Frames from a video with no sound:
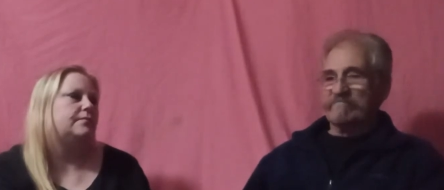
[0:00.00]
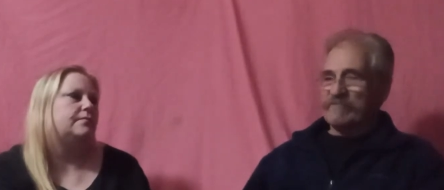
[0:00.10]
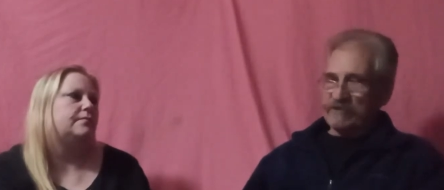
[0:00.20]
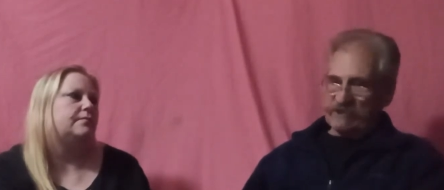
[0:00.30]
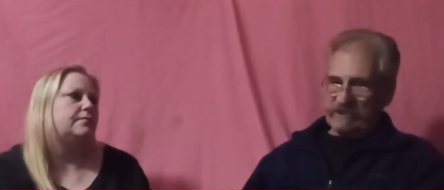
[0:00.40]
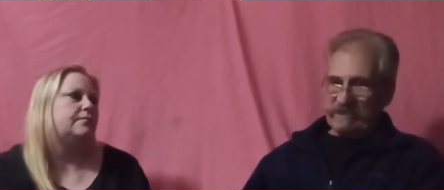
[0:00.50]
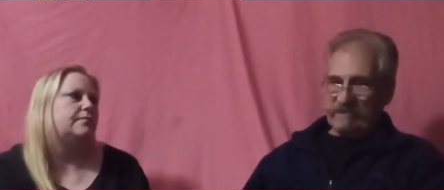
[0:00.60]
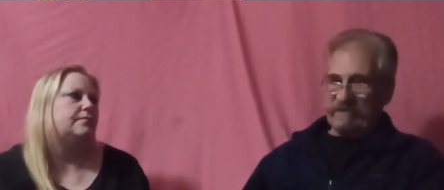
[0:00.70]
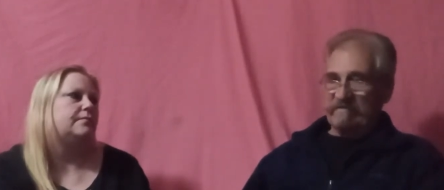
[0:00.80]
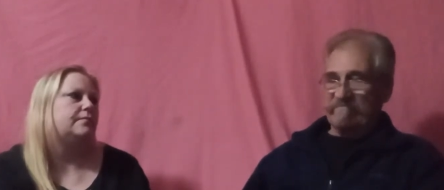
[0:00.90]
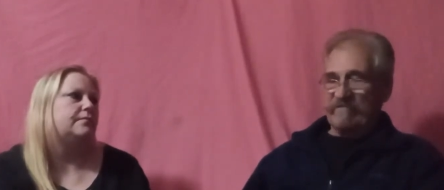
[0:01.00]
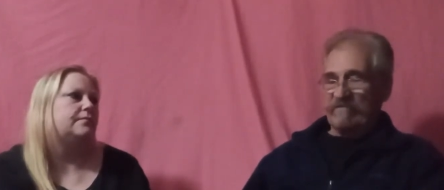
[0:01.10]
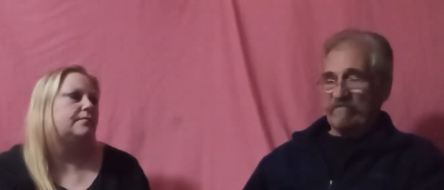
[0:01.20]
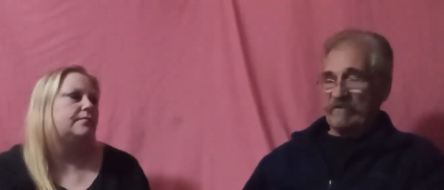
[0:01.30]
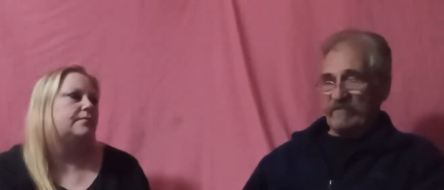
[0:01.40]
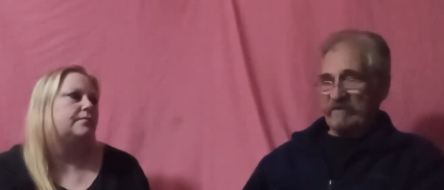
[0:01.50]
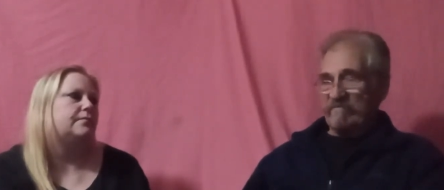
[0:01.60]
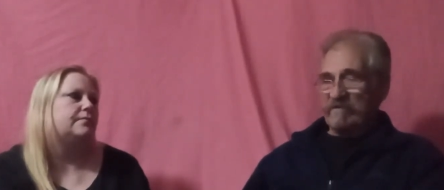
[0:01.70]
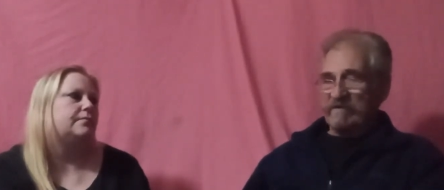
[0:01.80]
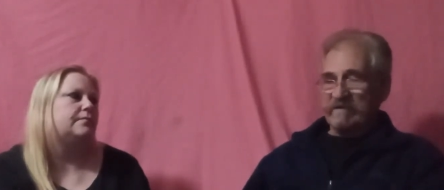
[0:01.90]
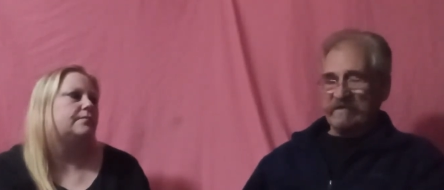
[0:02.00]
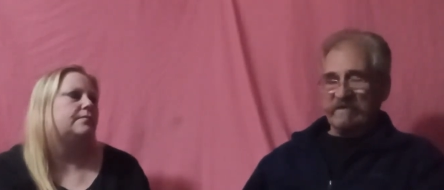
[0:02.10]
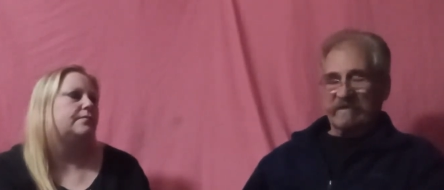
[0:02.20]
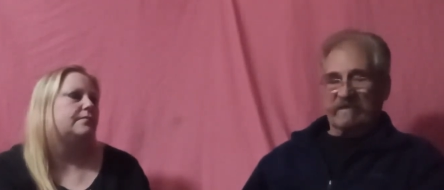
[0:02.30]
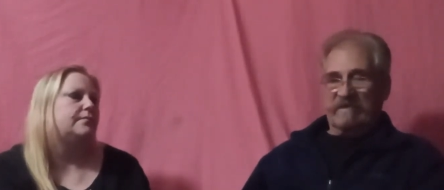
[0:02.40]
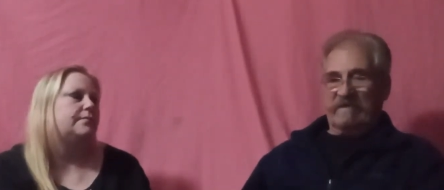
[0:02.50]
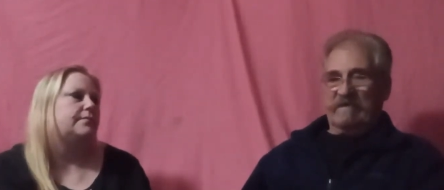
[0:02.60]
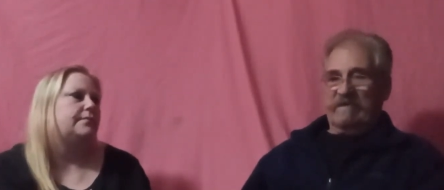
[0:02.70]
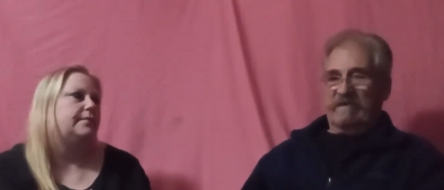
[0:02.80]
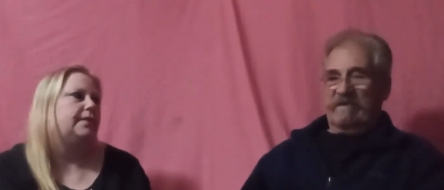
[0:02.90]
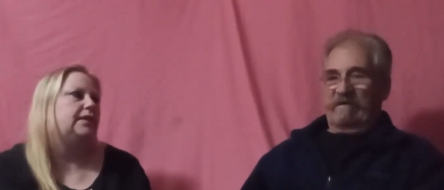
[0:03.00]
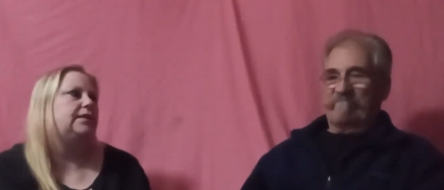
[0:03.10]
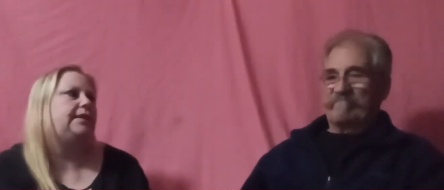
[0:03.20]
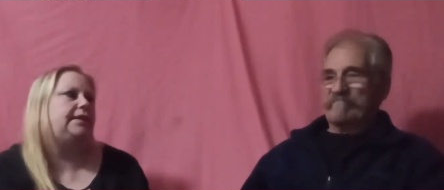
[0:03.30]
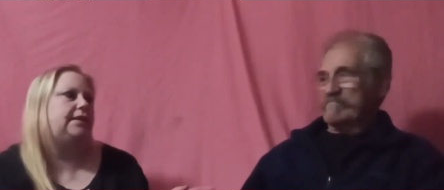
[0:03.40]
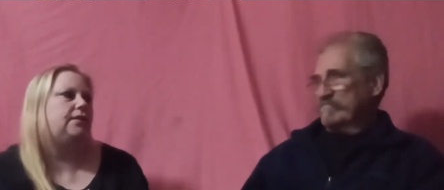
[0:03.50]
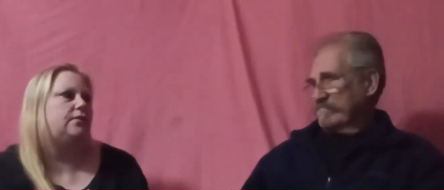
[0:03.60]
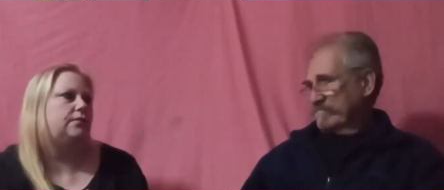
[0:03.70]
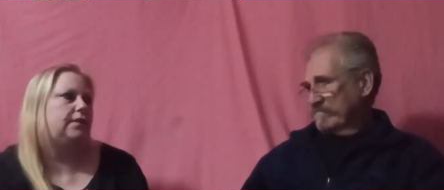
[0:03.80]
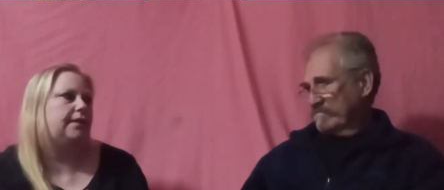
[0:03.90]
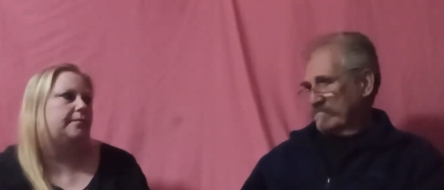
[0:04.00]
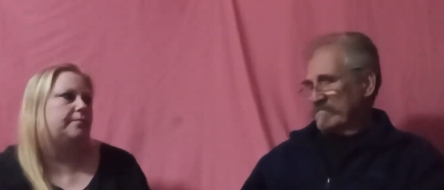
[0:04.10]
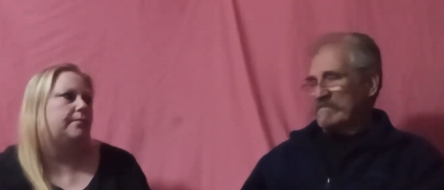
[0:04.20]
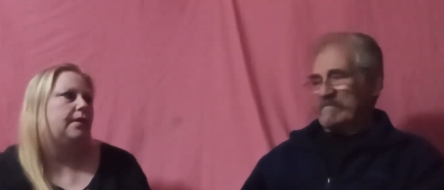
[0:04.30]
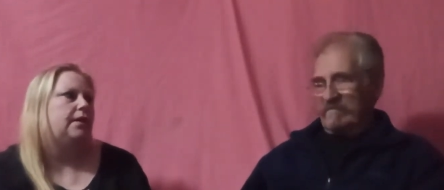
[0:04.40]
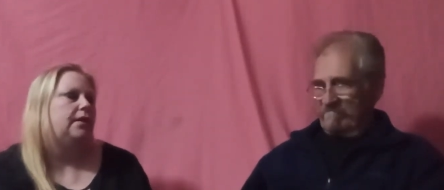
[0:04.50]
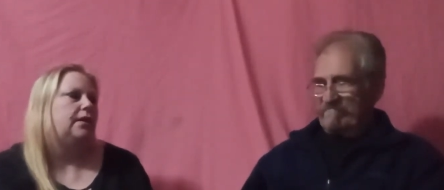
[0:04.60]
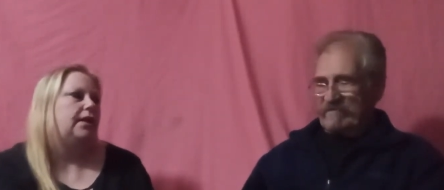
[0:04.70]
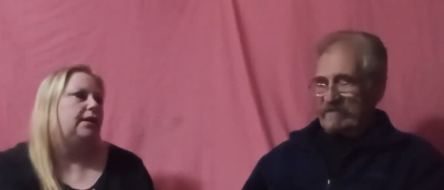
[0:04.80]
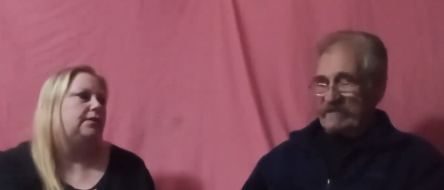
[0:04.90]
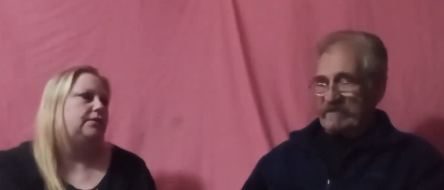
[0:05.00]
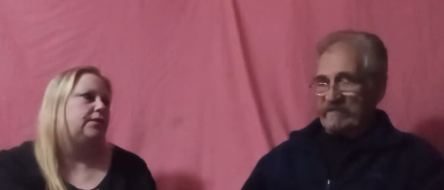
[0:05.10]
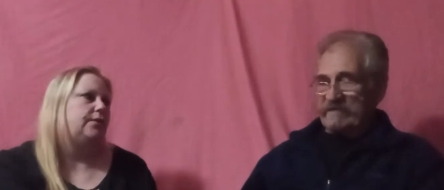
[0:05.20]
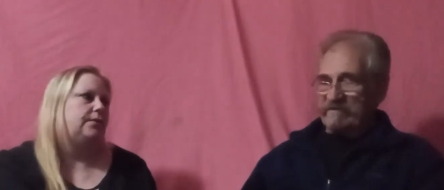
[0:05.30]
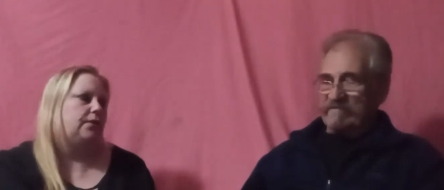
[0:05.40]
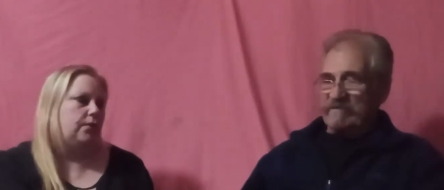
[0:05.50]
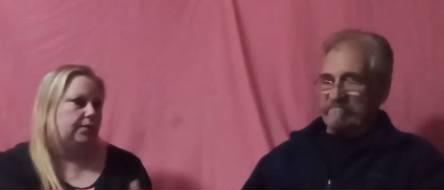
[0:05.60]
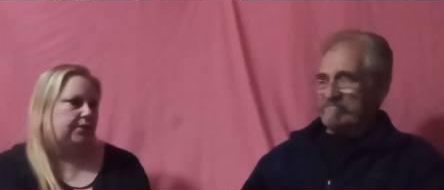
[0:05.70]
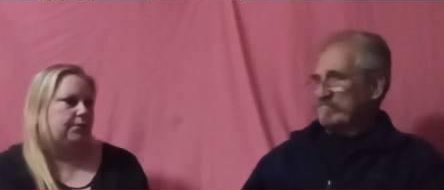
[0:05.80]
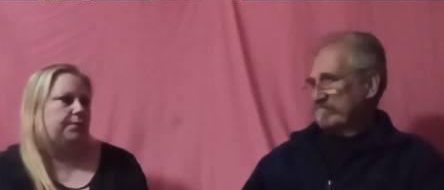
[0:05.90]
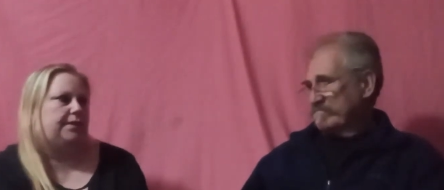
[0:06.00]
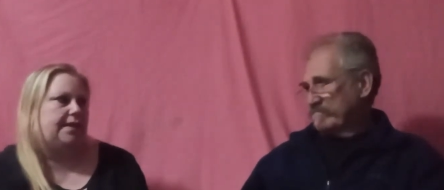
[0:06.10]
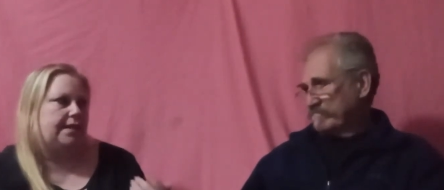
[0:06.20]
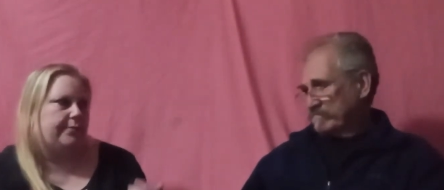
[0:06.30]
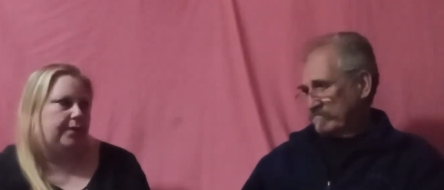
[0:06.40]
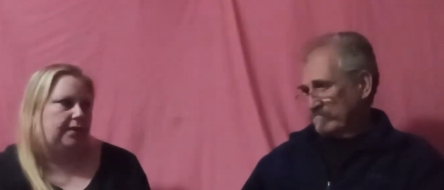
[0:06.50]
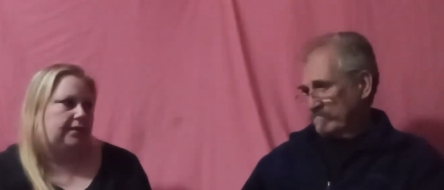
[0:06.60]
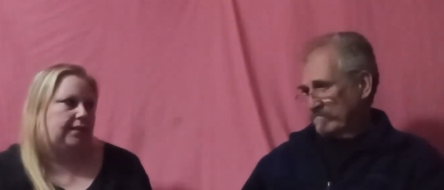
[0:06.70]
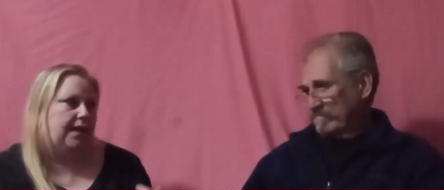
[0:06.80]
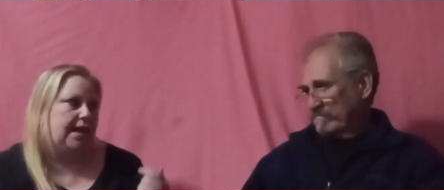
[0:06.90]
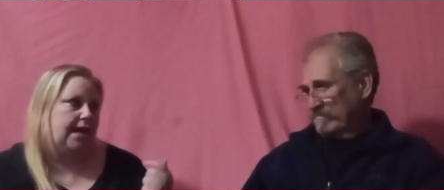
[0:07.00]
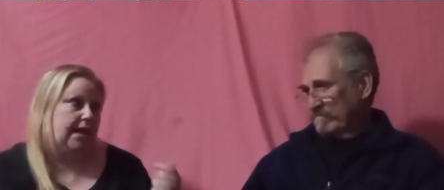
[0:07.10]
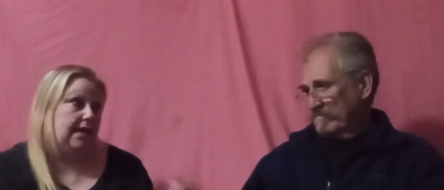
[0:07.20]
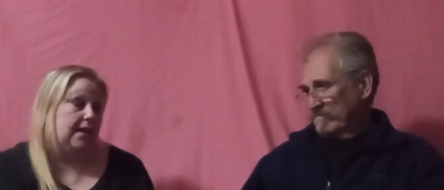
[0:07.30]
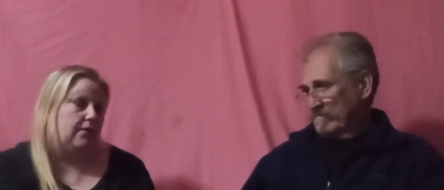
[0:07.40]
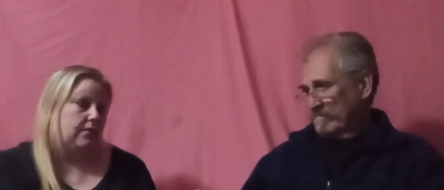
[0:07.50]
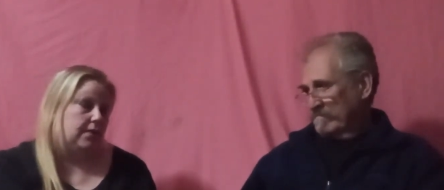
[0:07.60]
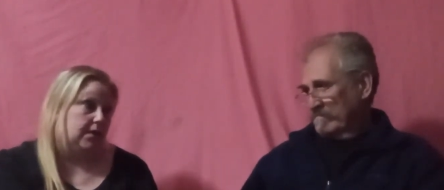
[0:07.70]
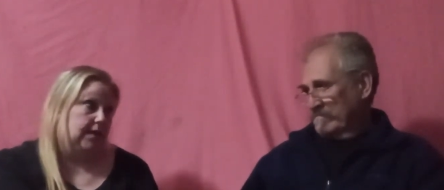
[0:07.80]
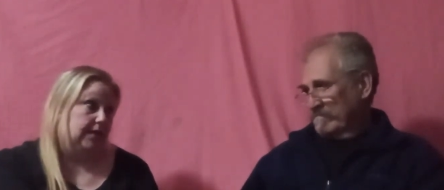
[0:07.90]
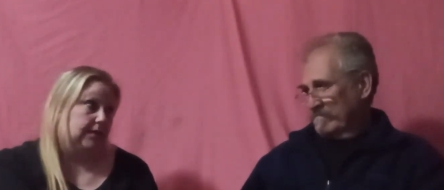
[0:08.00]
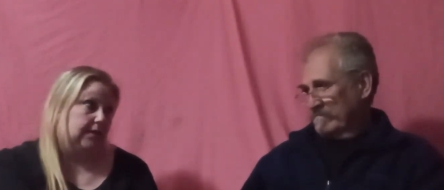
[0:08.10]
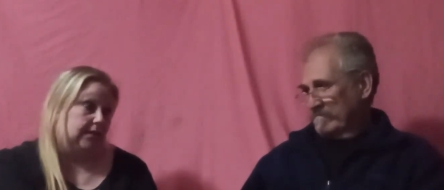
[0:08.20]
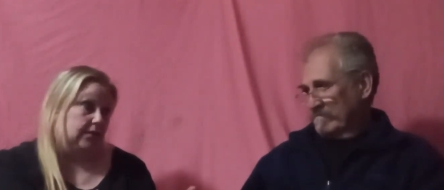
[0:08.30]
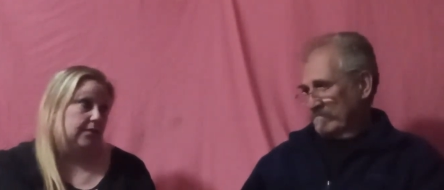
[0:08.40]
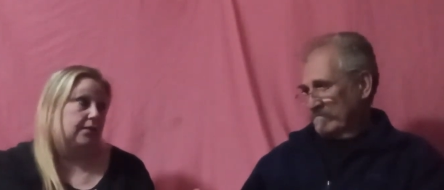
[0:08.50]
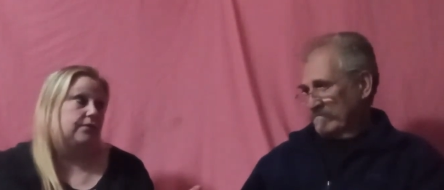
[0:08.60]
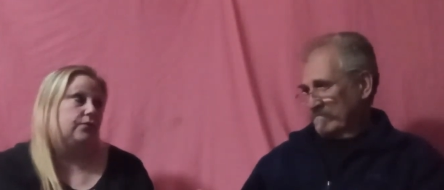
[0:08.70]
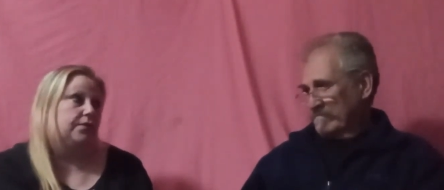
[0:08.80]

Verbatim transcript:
Speaker 1: appreciate them for what they were. And
Speaker 2: the lady that owned them and so the horses were taken by the state, and now the, this herd of